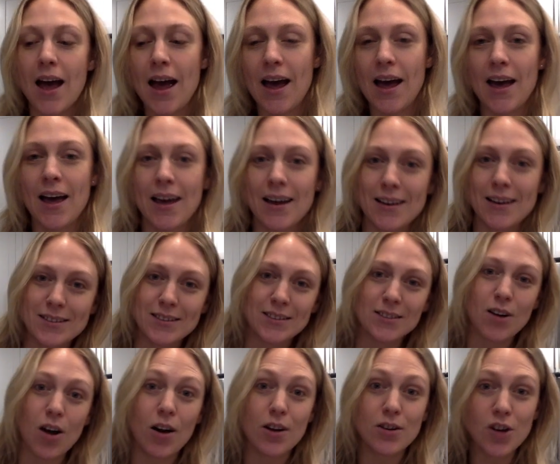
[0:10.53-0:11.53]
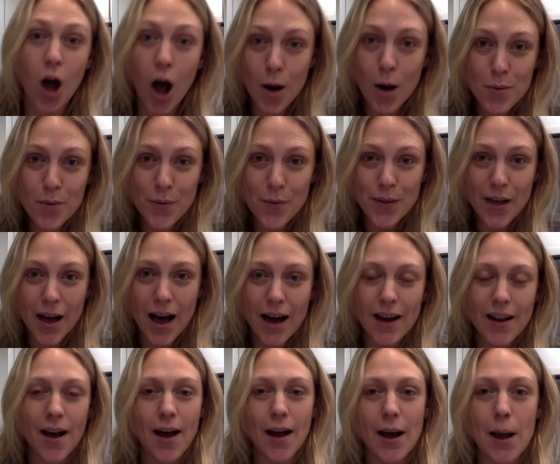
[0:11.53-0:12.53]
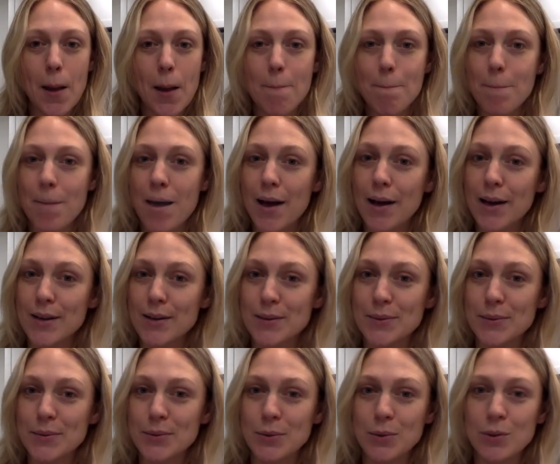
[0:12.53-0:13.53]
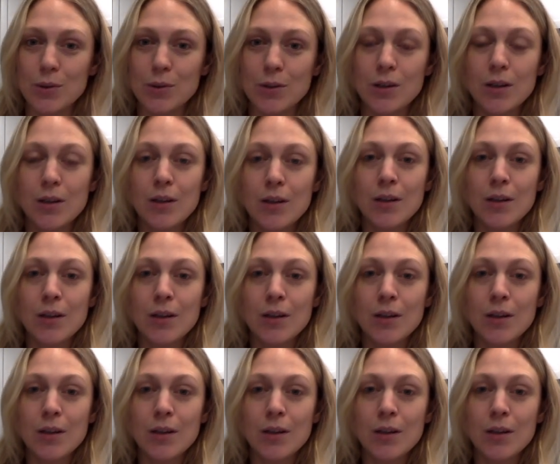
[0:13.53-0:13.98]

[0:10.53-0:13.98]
And on top of that, I am back at school.